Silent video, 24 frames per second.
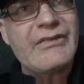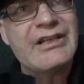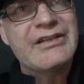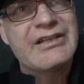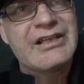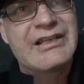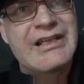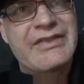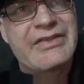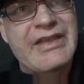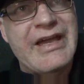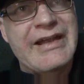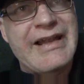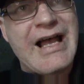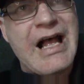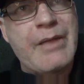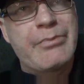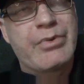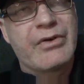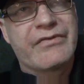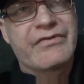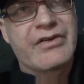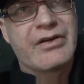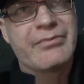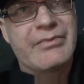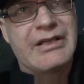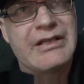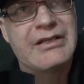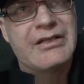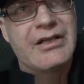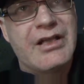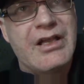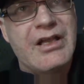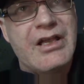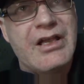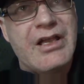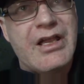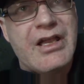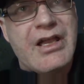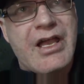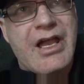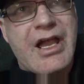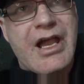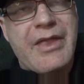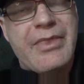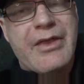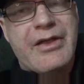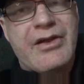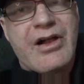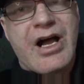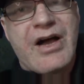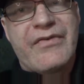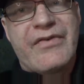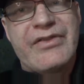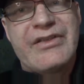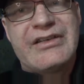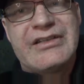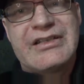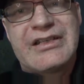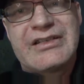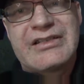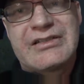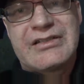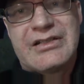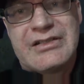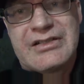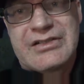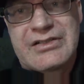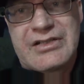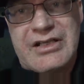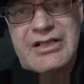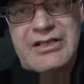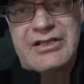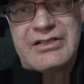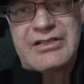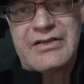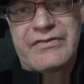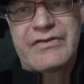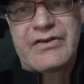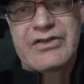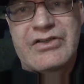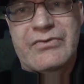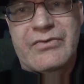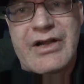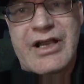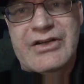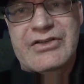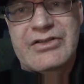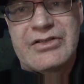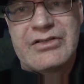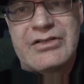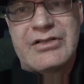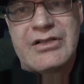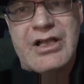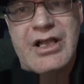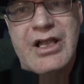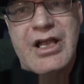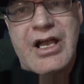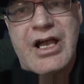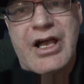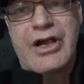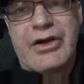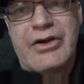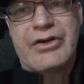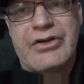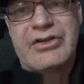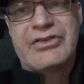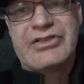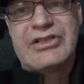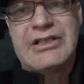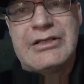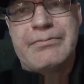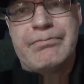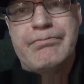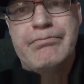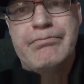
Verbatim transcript: to get that apple from me. And then off in the distance in a different direction, I heard a deep